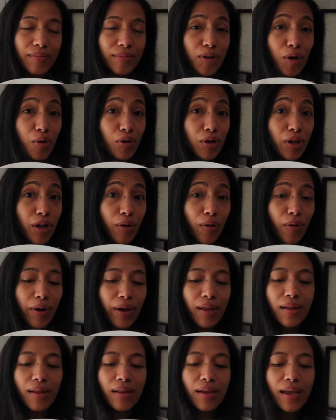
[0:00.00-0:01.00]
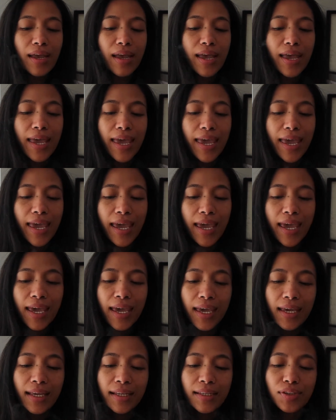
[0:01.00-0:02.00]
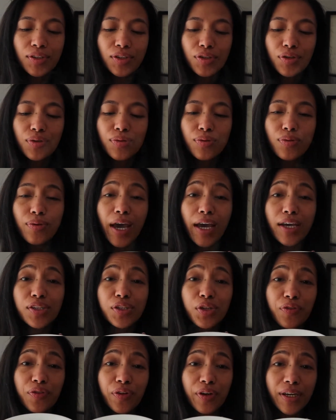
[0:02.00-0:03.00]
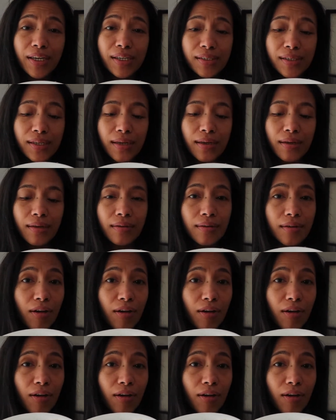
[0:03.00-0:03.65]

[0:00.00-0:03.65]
coconut oil and 2 eggs over easy,